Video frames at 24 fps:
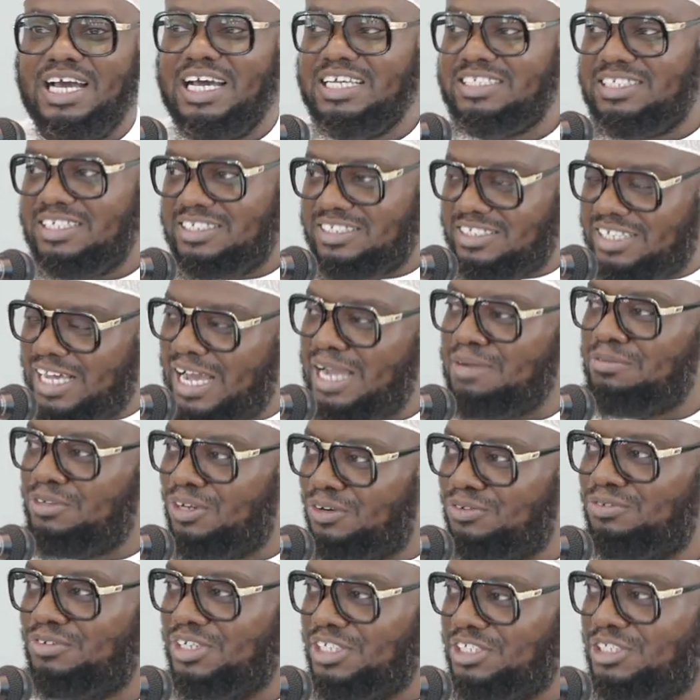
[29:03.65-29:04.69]
As the time
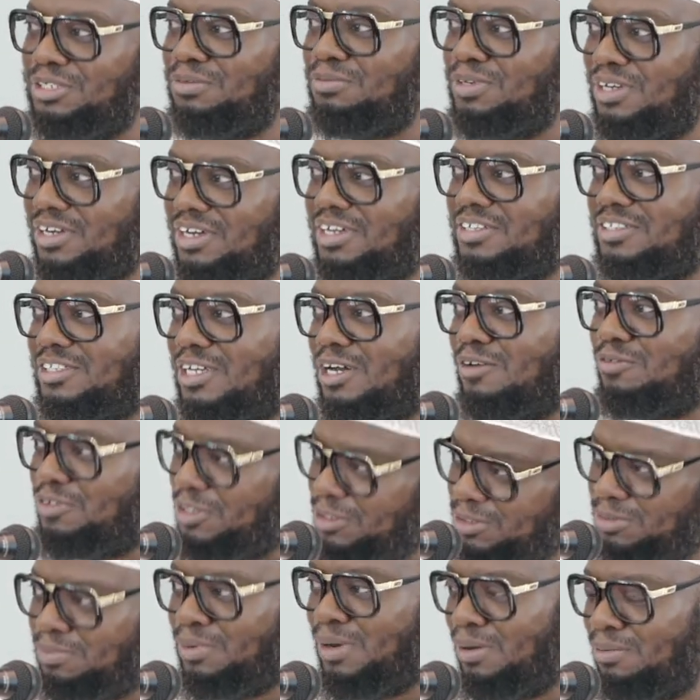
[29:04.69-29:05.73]
not reached Ibn Khattab
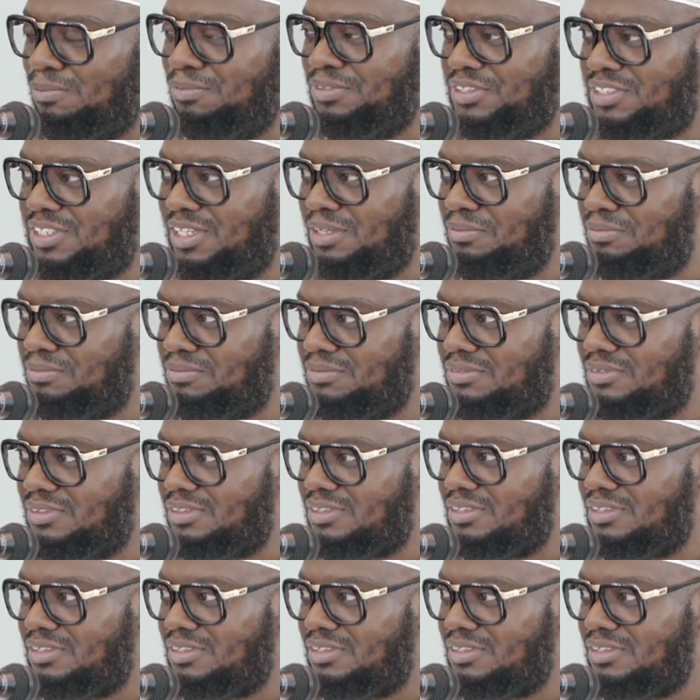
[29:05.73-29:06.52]
for you to become Muslim?